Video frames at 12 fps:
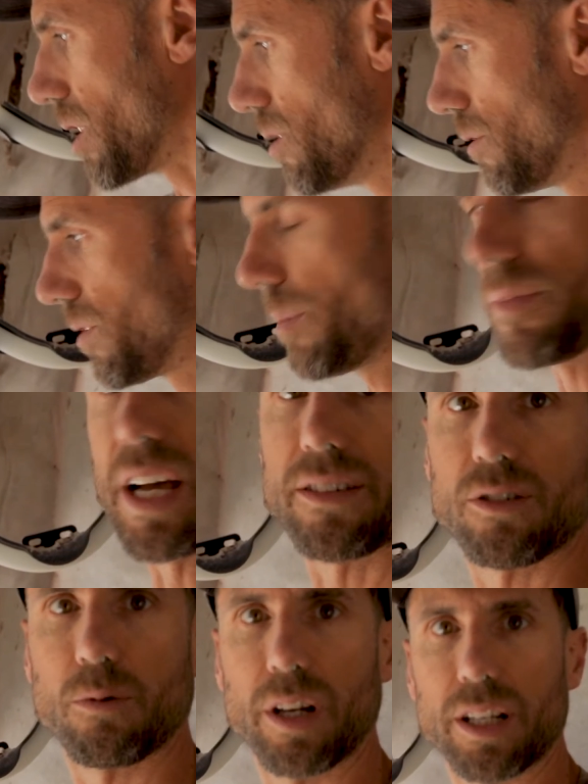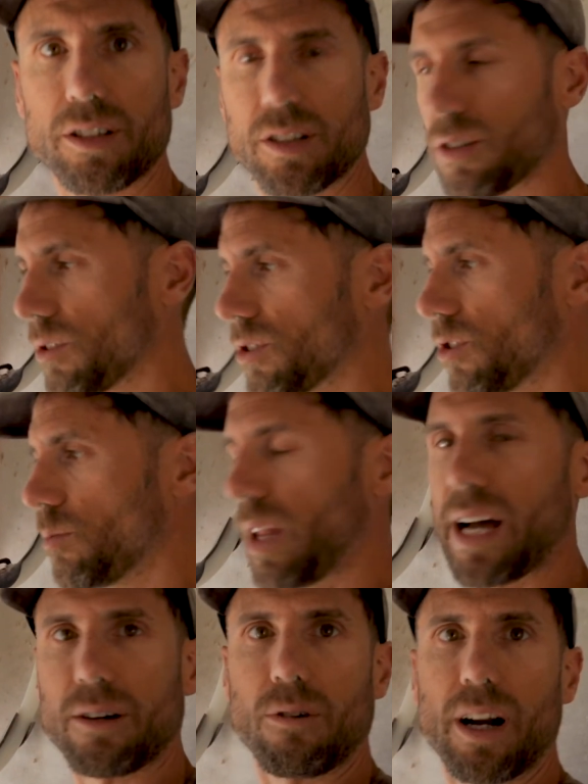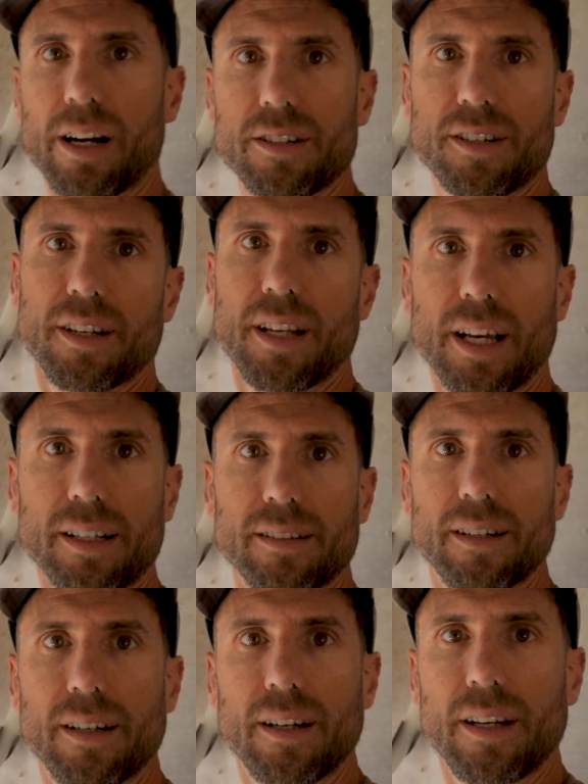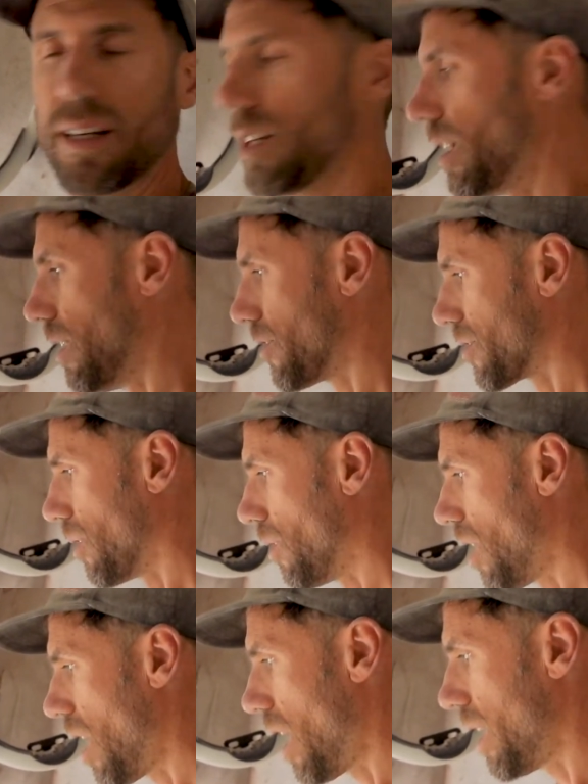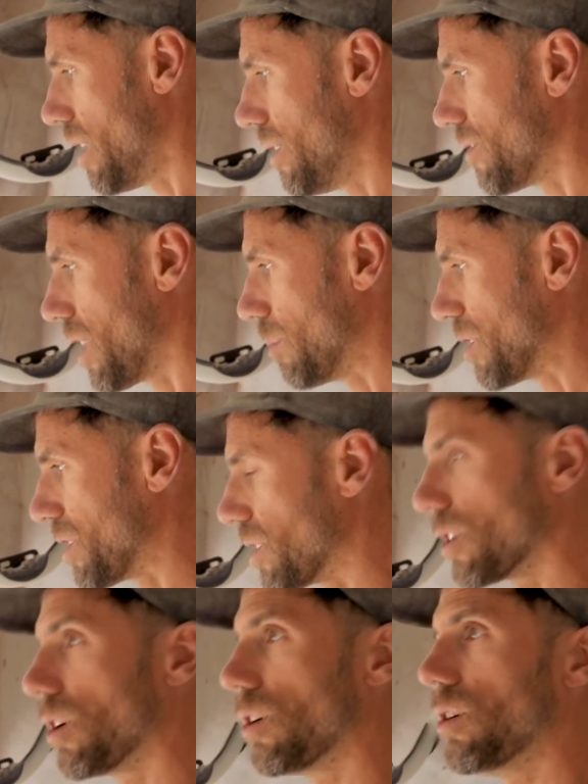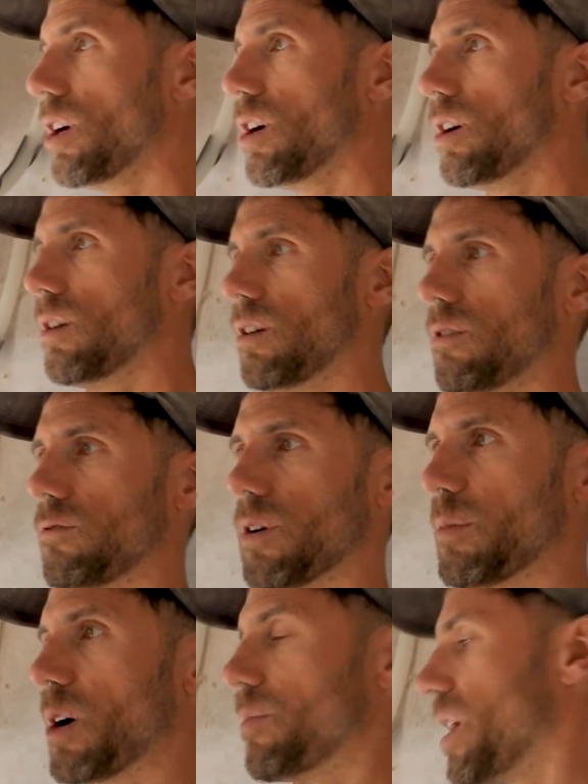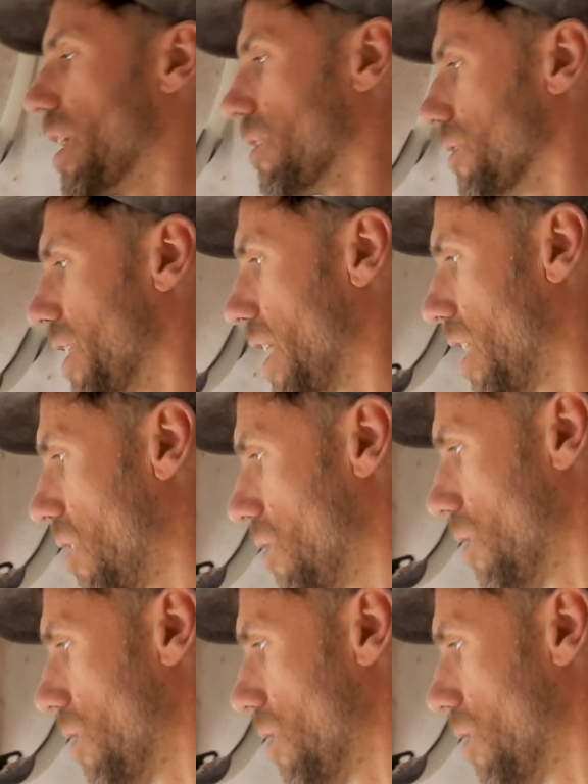you flip that switch, those two black wires connect. And so hot is able to go from our panel now